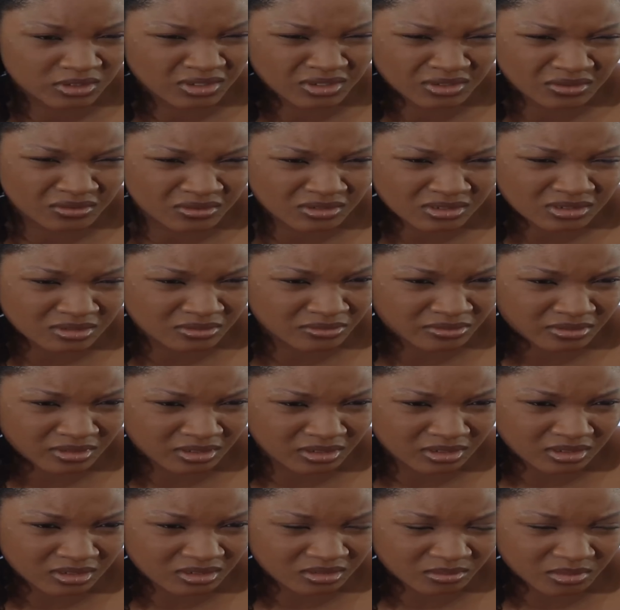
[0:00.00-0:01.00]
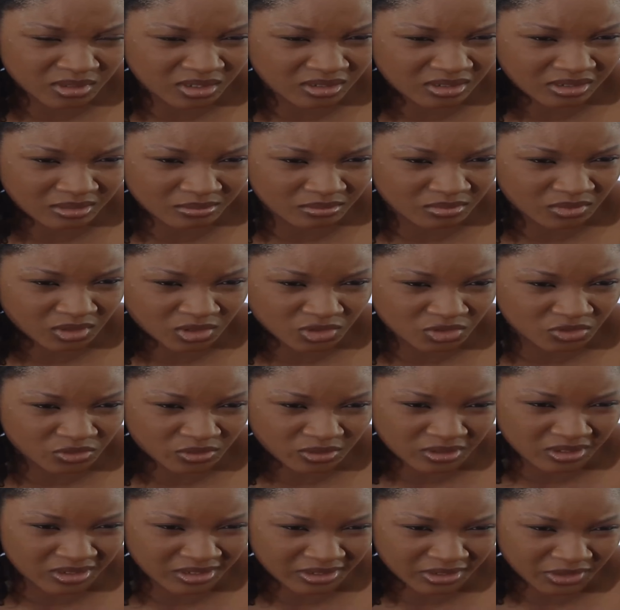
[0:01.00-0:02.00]
You're not still thinking about that murderer,
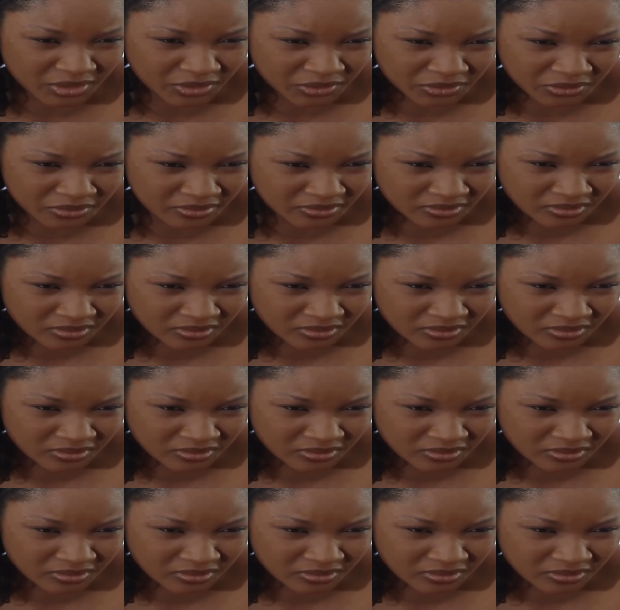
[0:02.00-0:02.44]
are you?